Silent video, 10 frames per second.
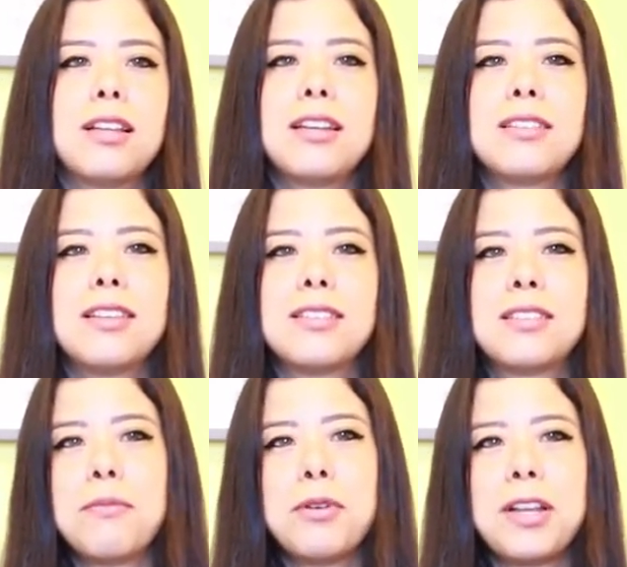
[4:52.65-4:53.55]
like
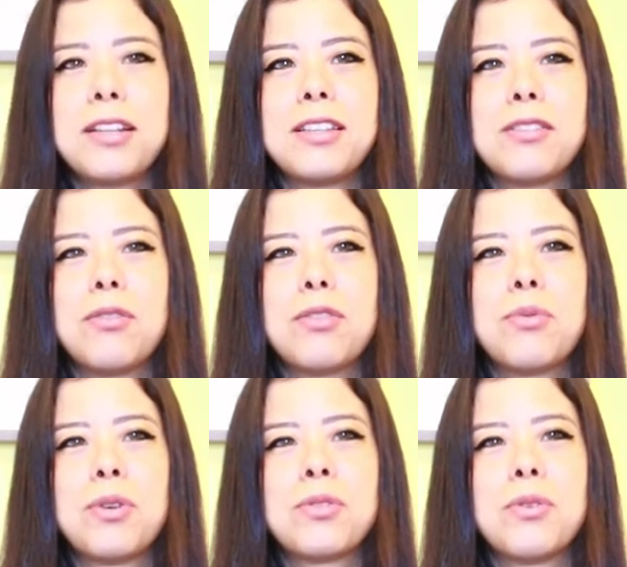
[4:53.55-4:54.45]
this simple like this oh
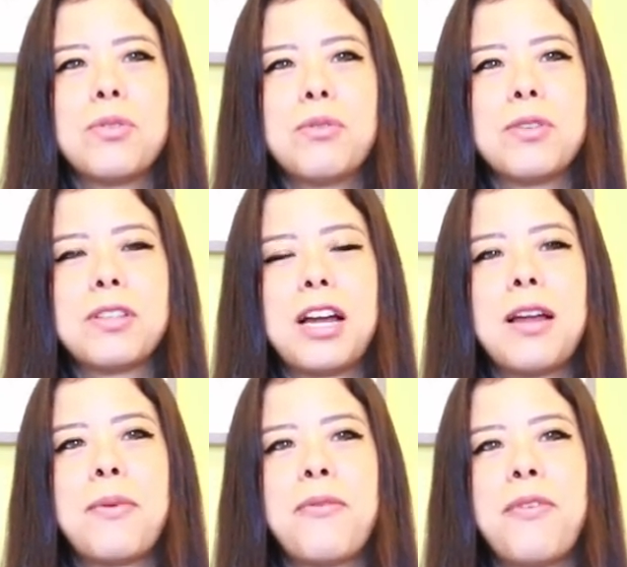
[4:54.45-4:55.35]
it was only one
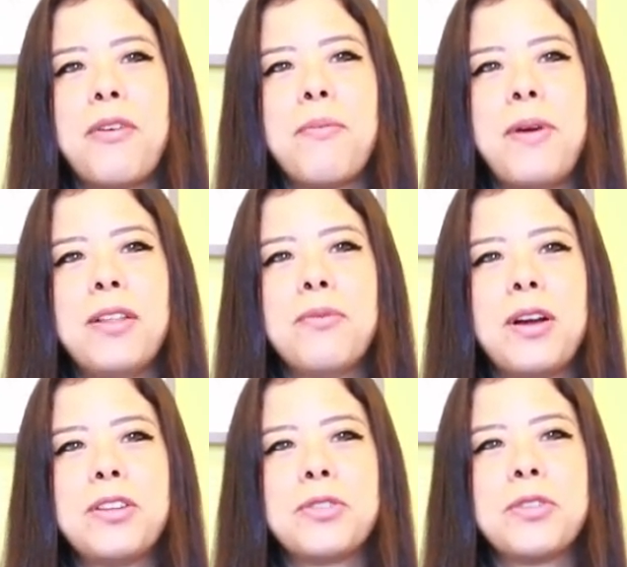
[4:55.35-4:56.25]
time and very bad
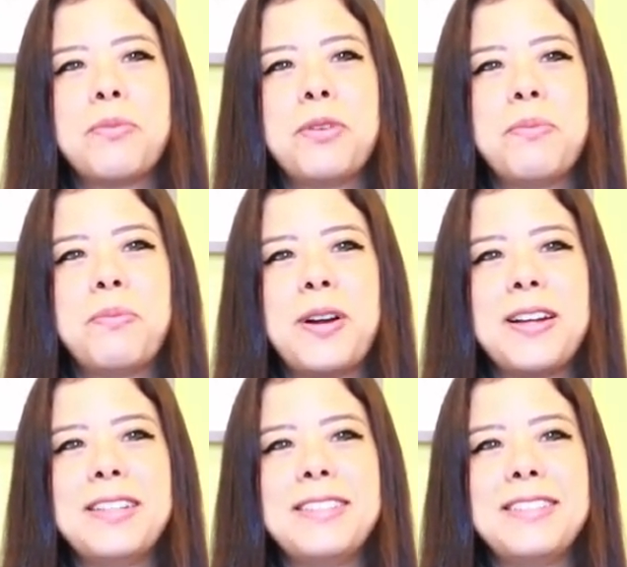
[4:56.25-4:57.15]
why should i be
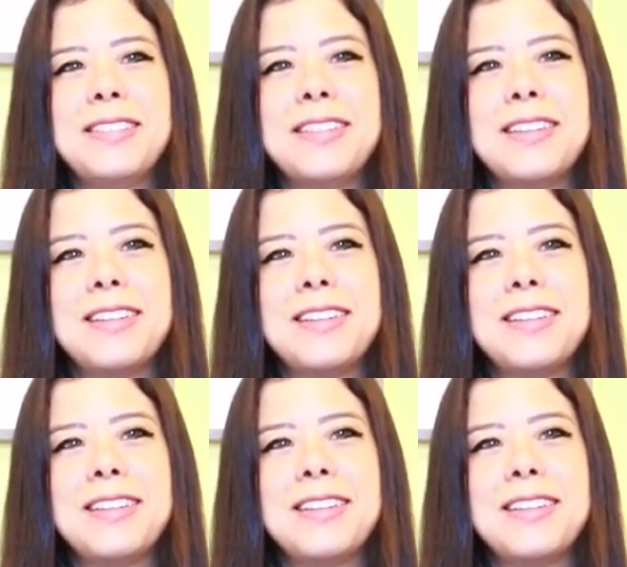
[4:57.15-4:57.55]
pregnant